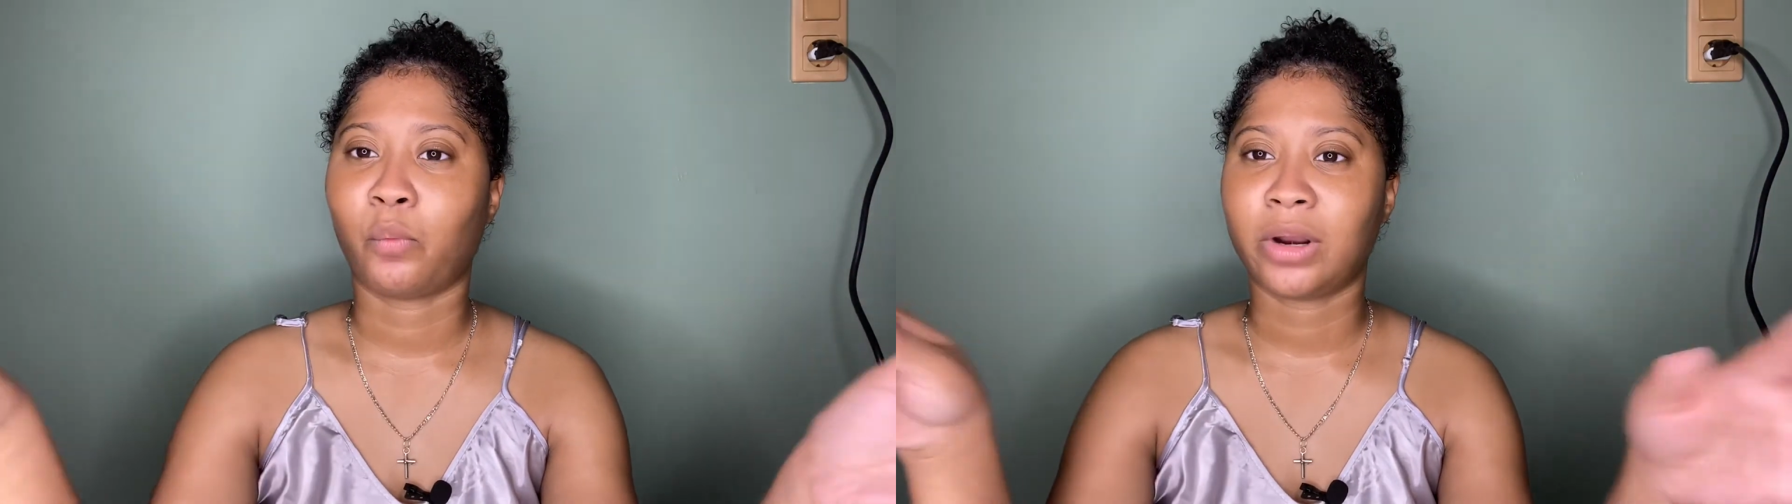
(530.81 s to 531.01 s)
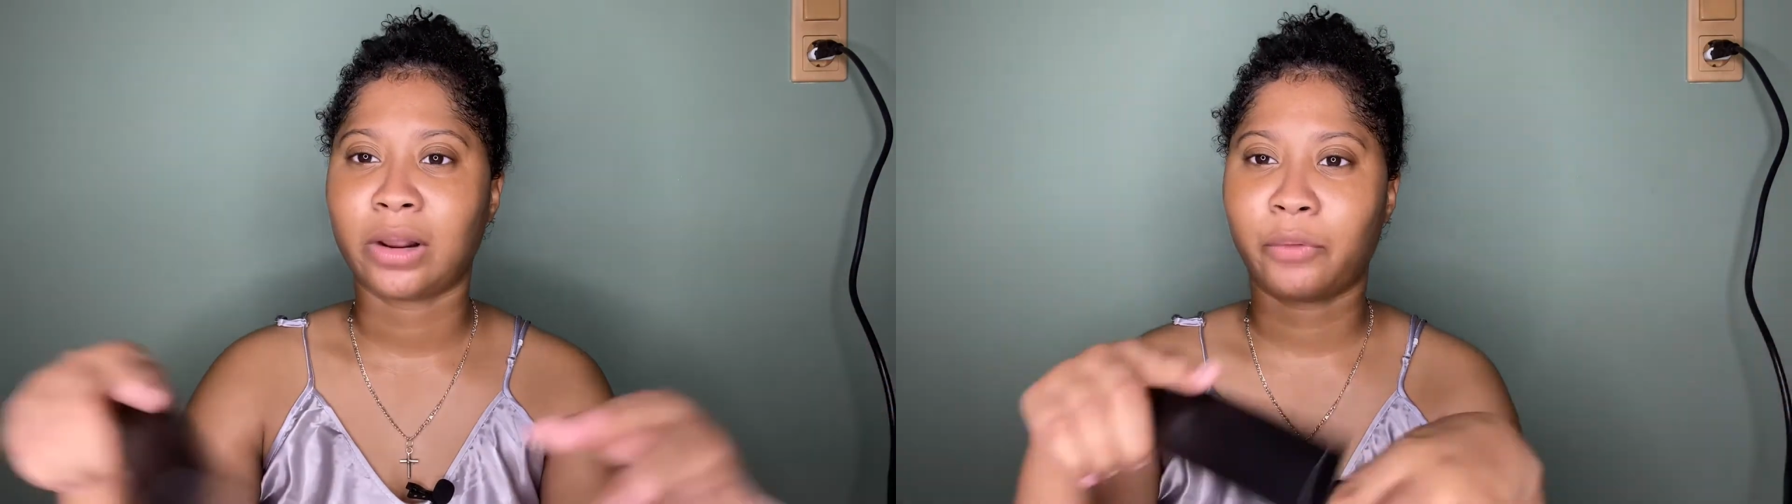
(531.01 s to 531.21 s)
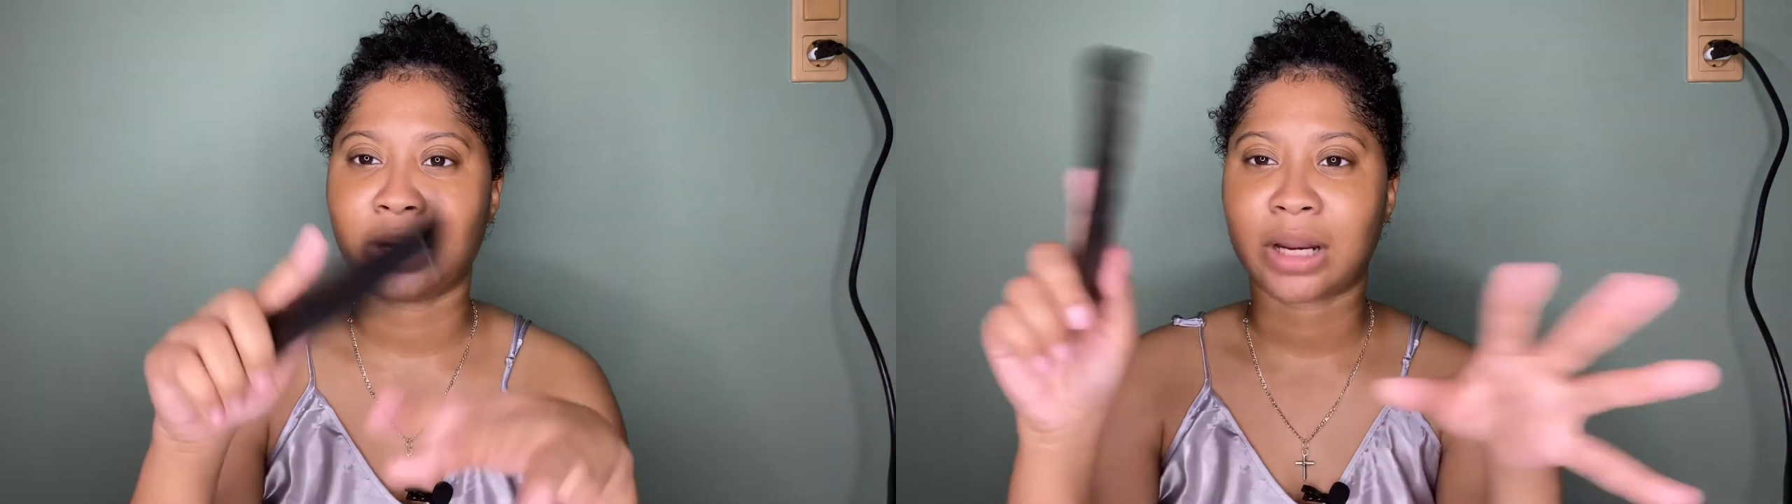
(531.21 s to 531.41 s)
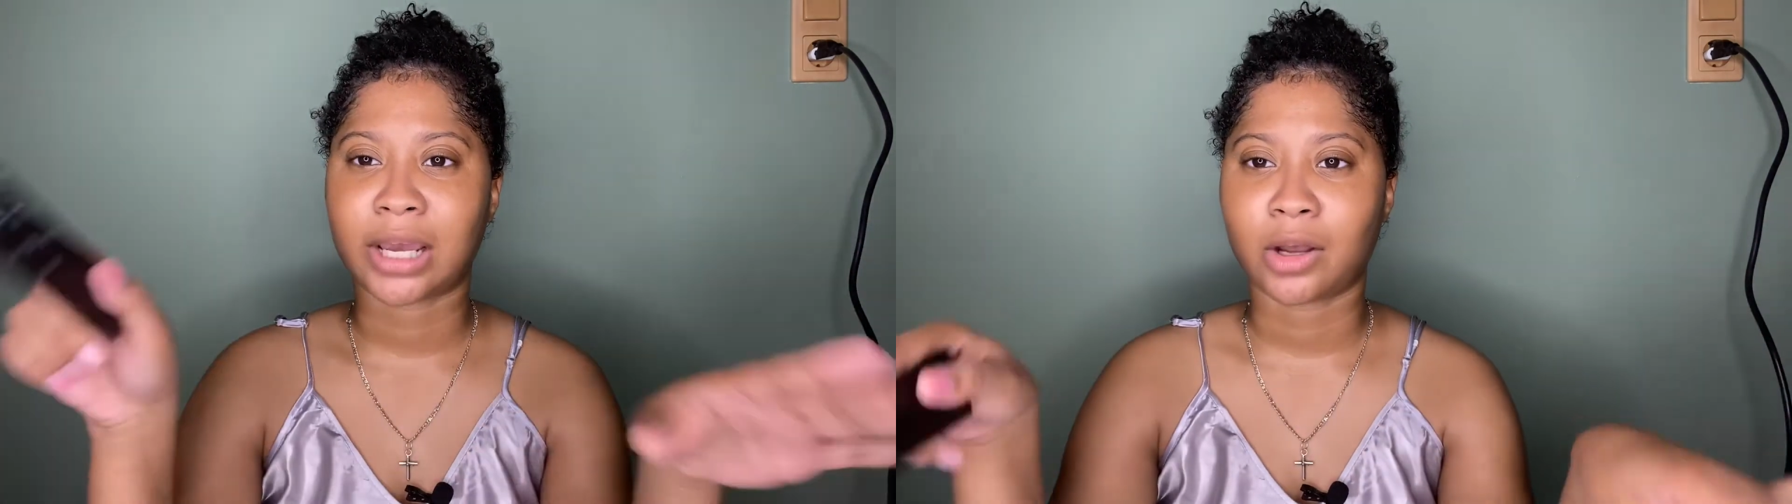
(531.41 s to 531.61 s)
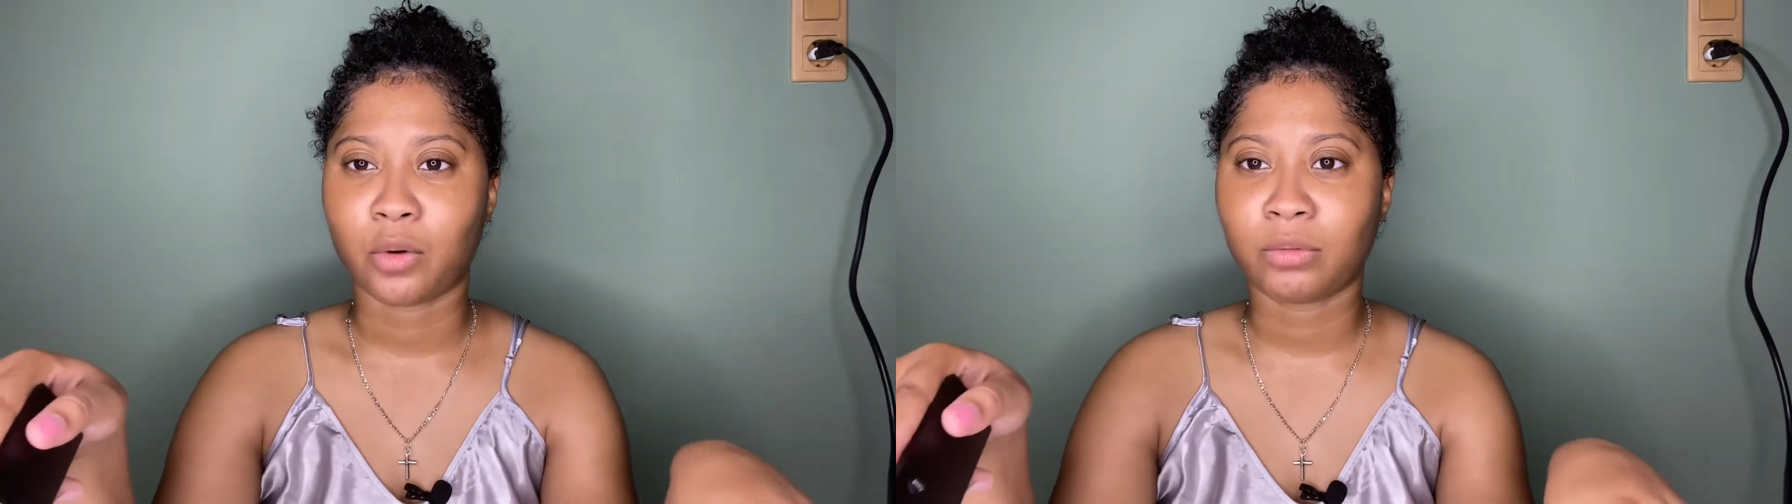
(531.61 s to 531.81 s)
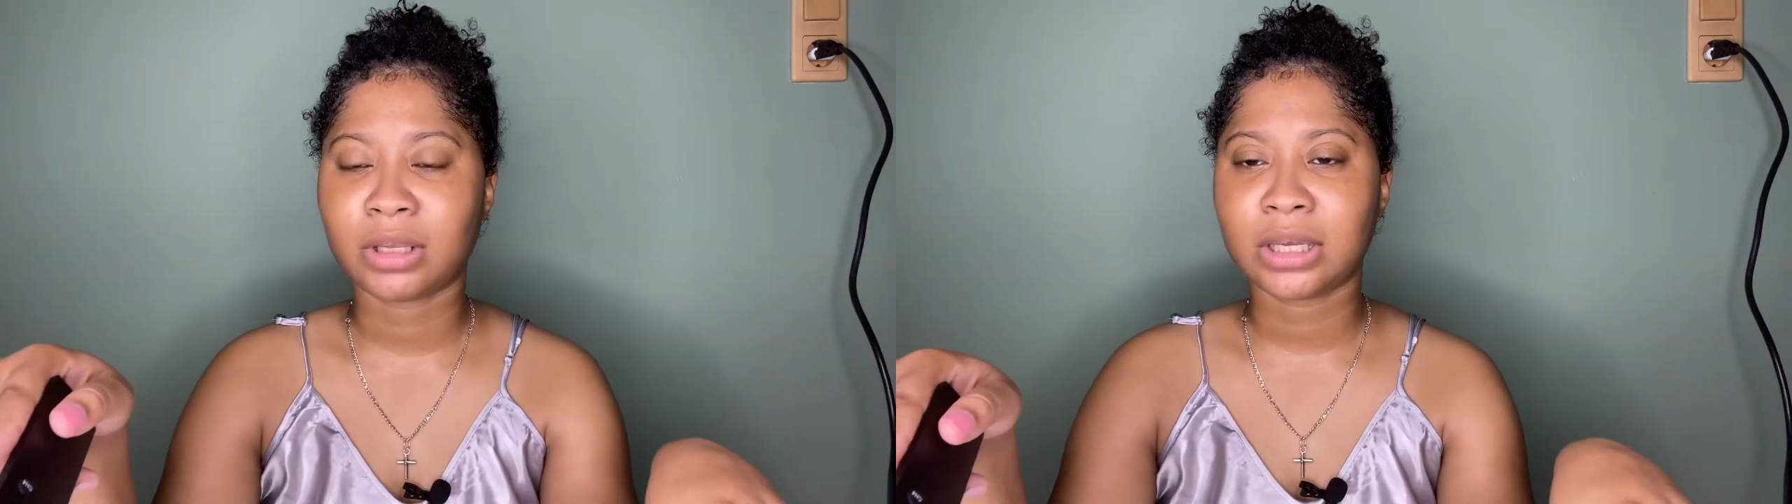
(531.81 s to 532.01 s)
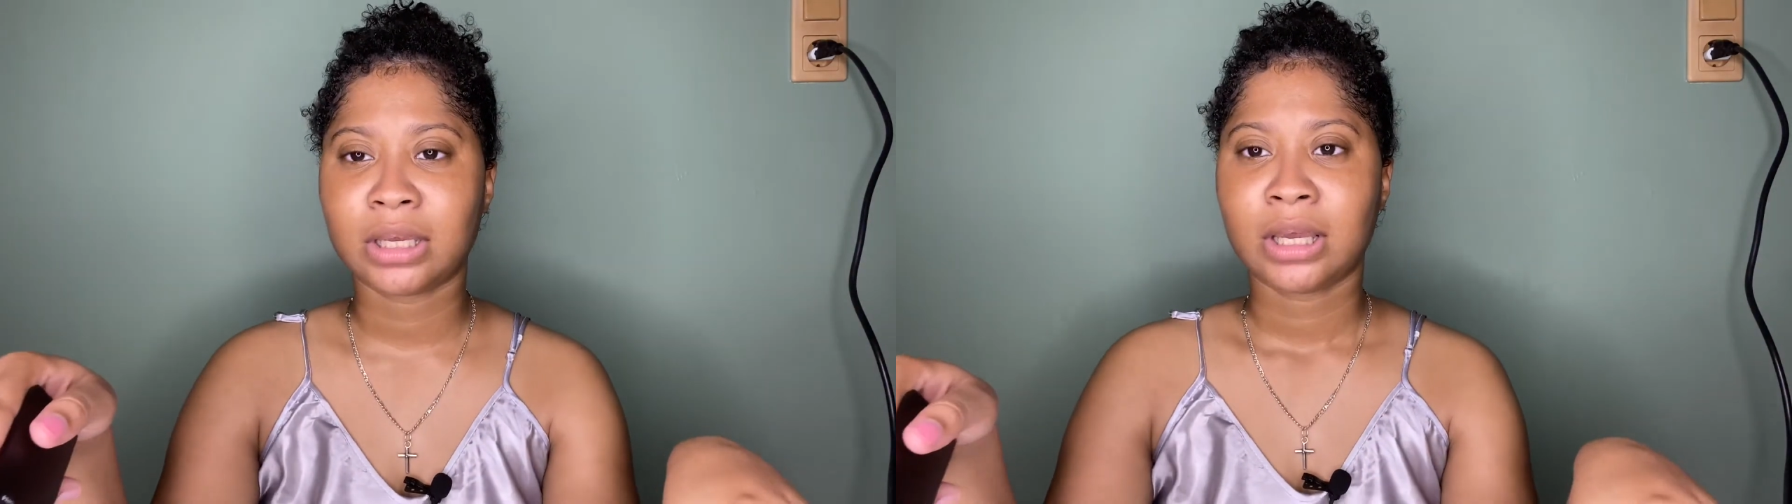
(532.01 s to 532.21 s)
with a ring light only.